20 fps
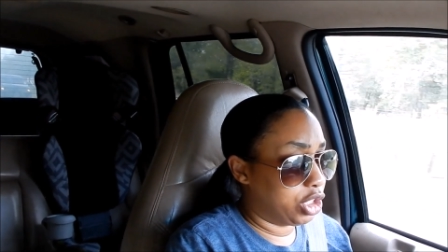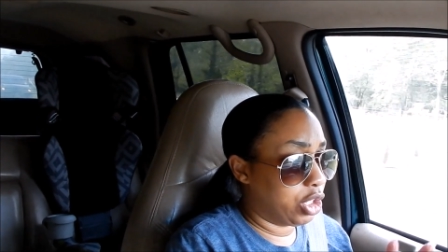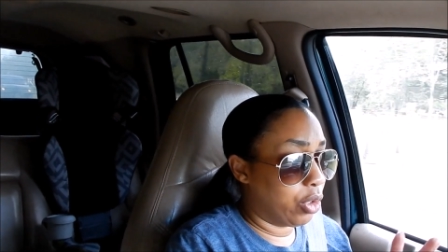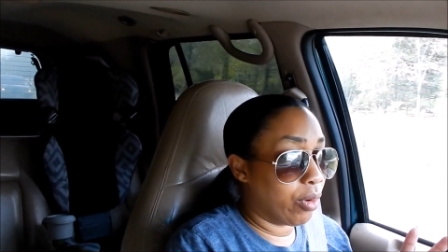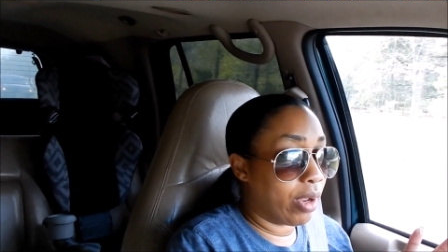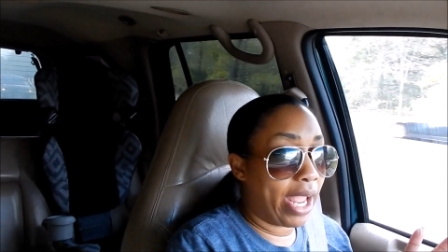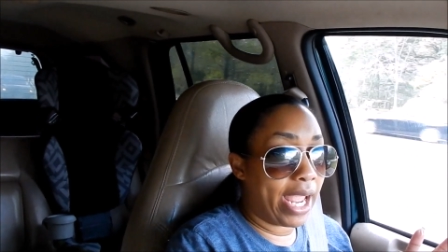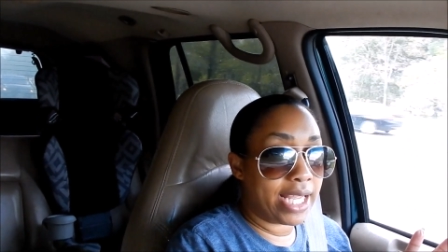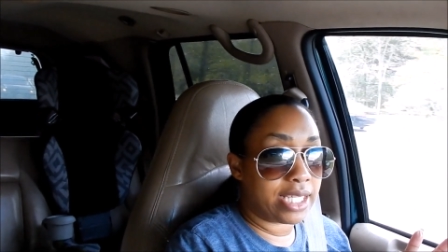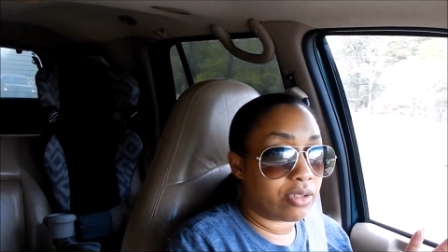
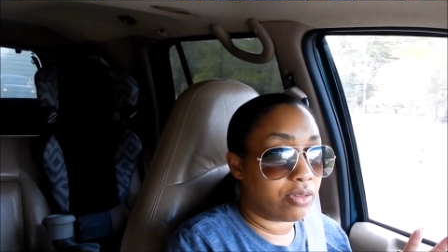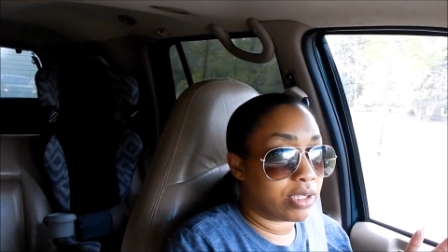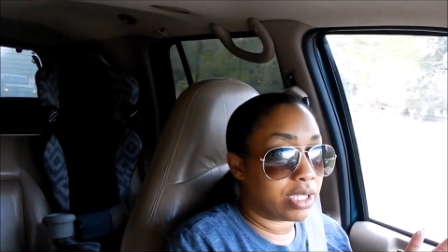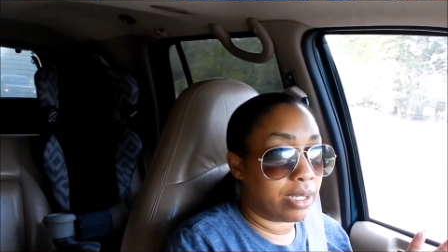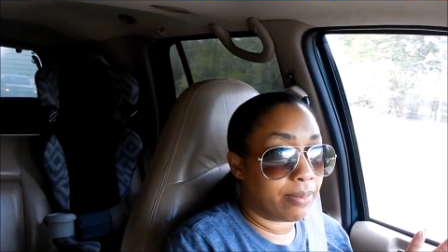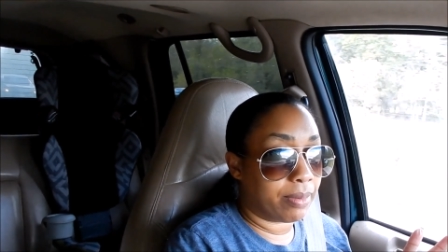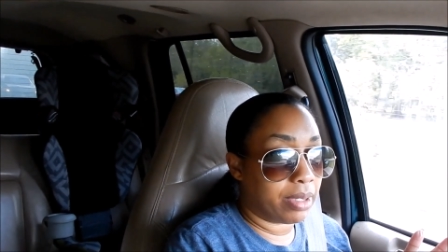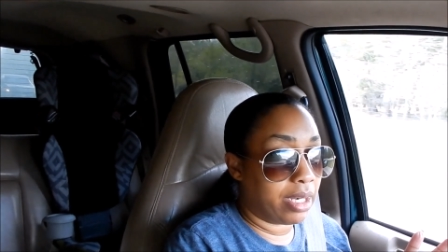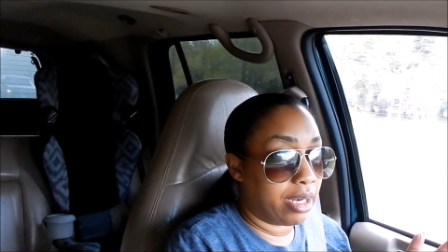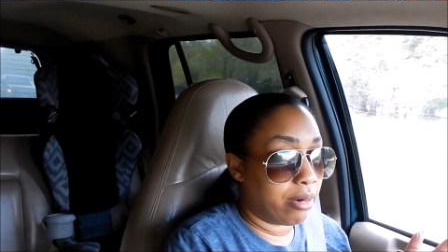showcase or
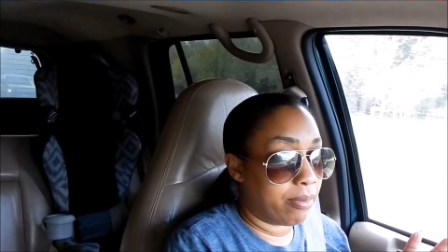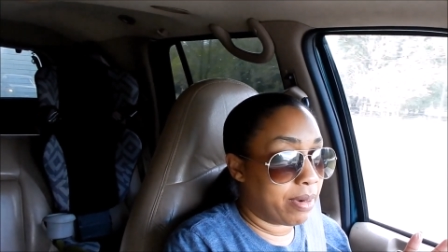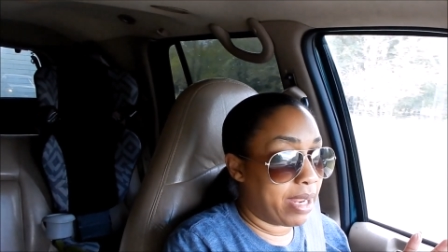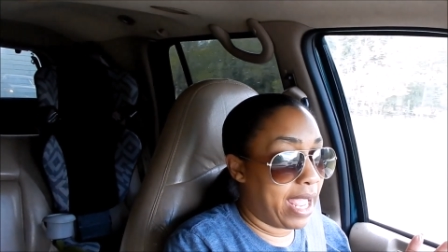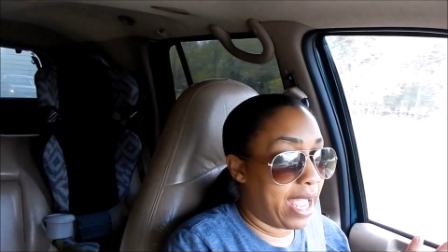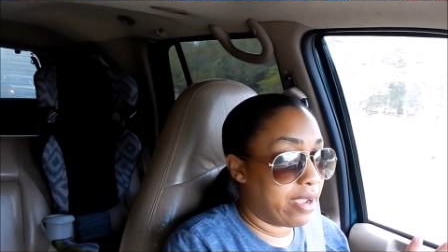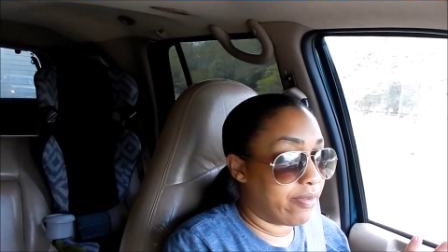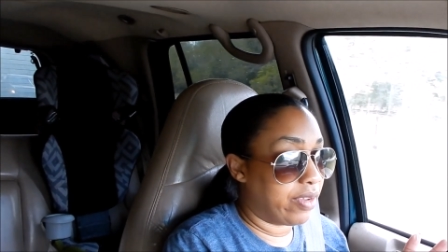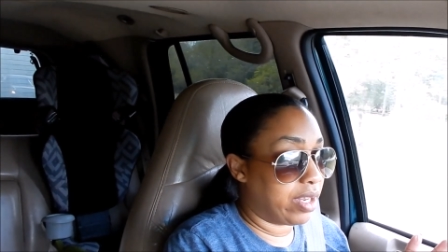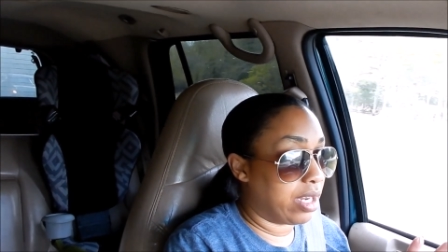something that
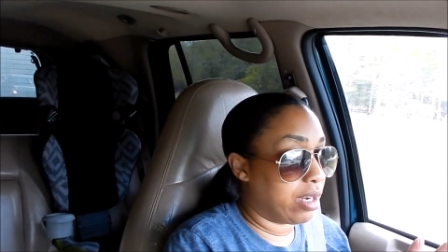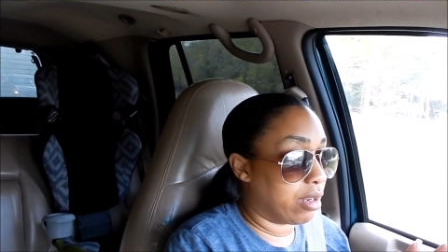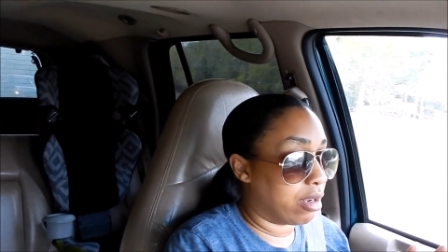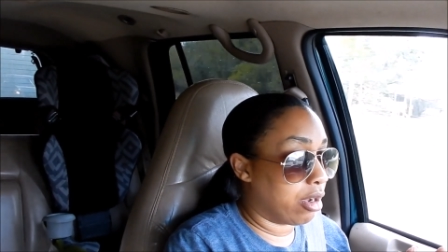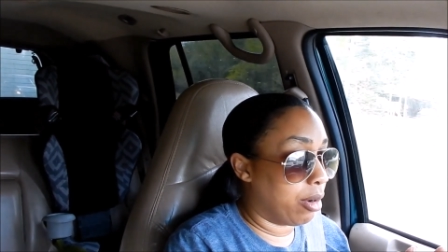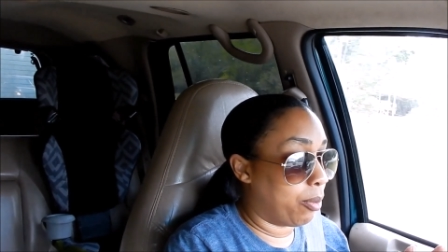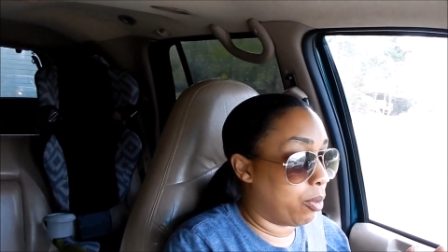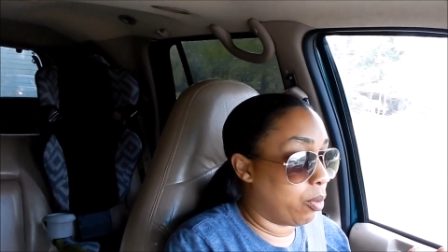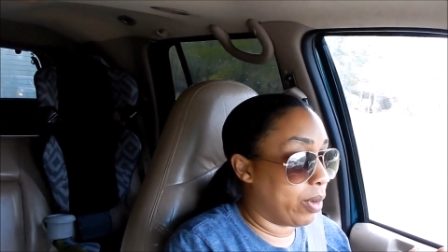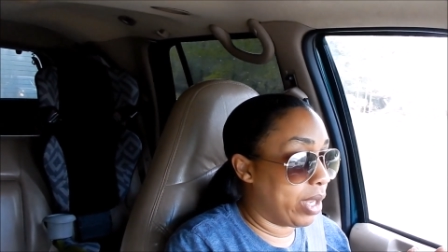we're having in a
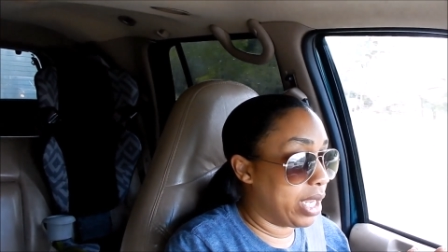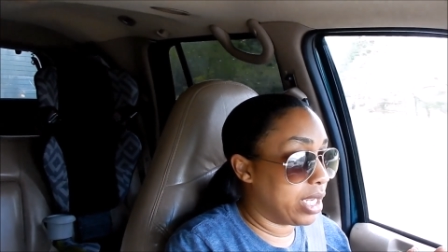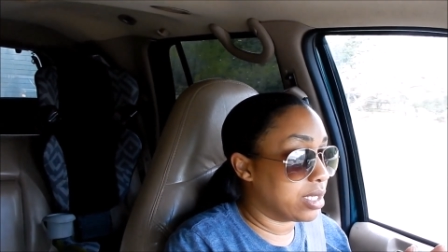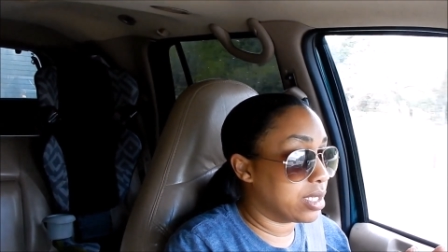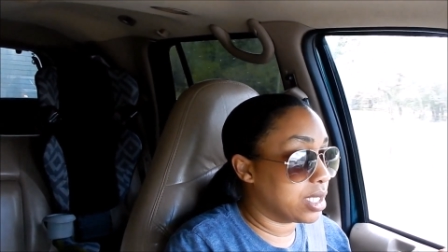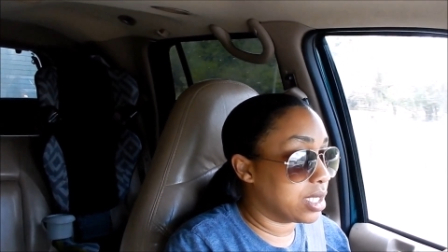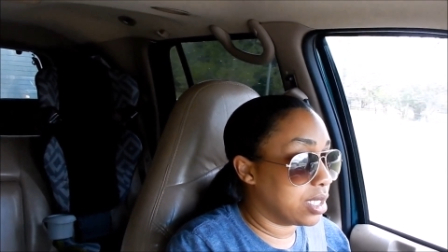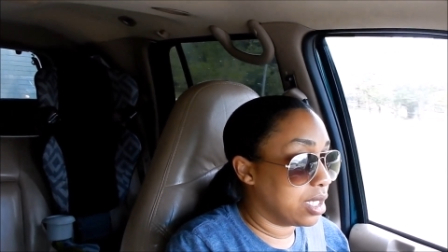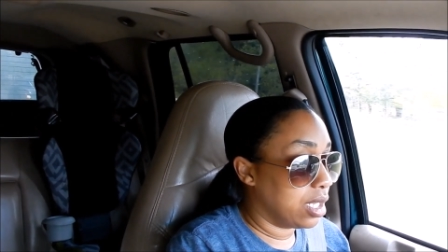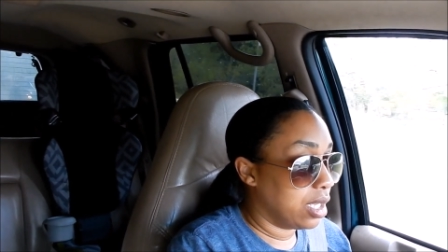couple
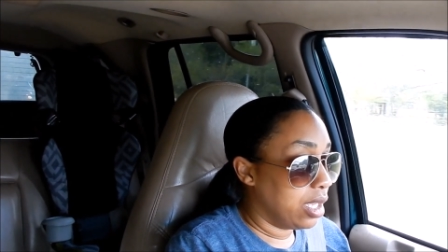weeks.